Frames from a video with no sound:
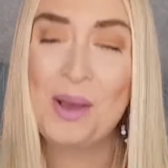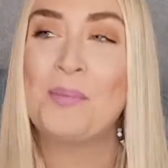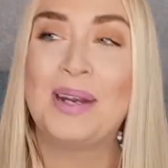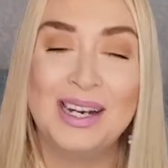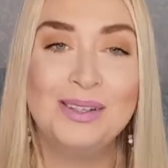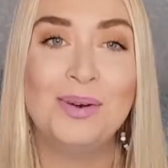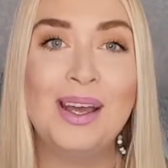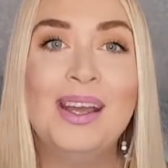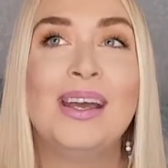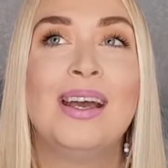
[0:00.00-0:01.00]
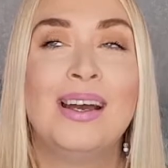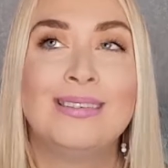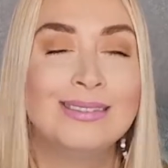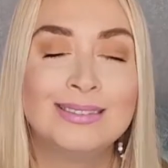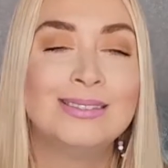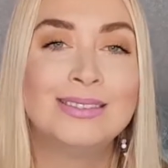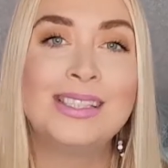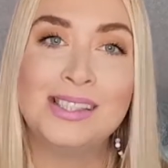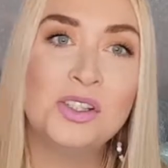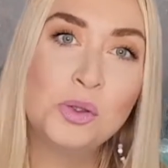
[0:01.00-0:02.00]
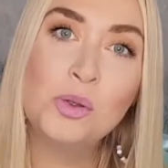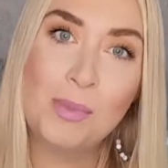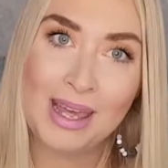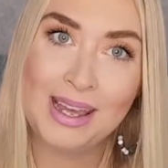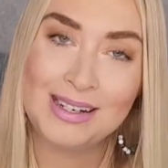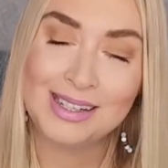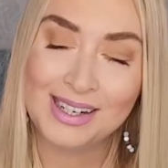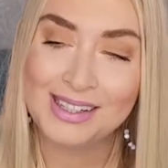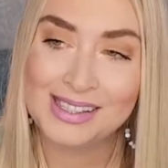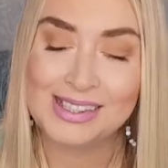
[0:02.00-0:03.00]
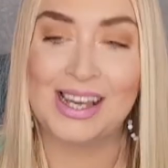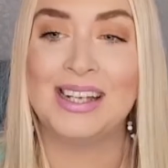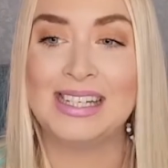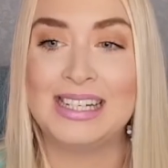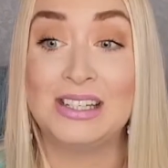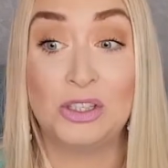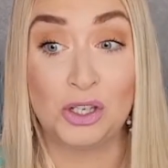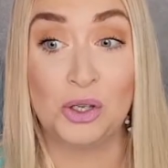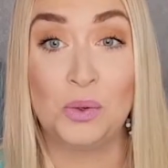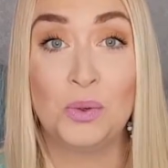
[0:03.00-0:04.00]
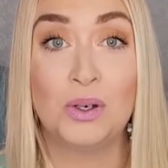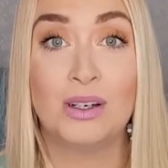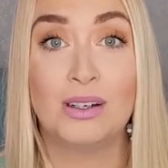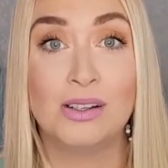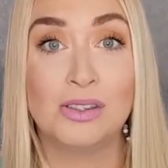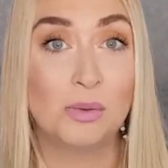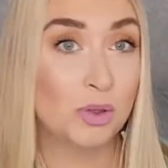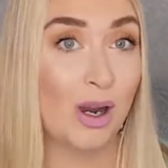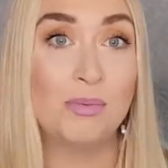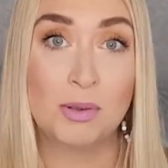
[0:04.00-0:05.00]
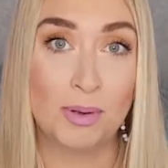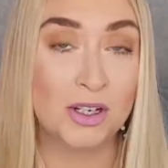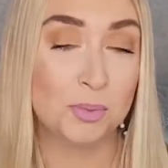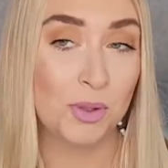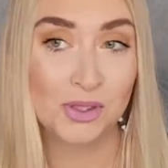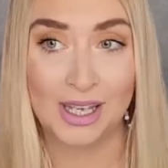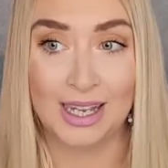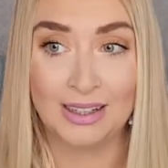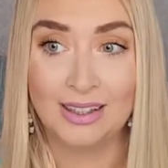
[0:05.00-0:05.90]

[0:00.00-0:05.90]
But anyway, decisions were made and I decided to subscribe to Birchbox again.